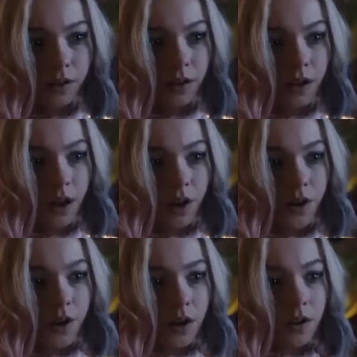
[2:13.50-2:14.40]
Ravi.
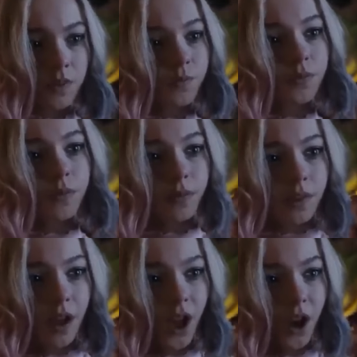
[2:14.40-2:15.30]
Fiona
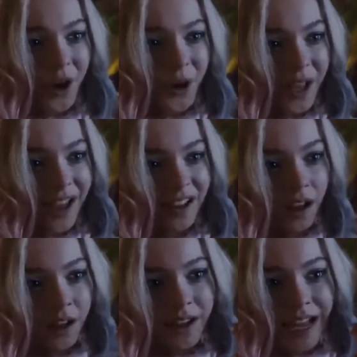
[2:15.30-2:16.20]
Campbell,
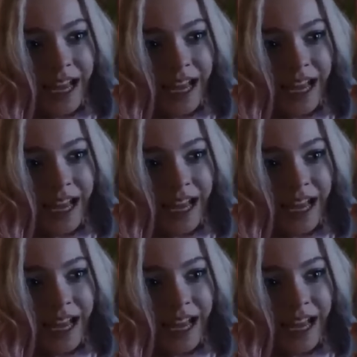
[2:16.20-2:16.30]
controller of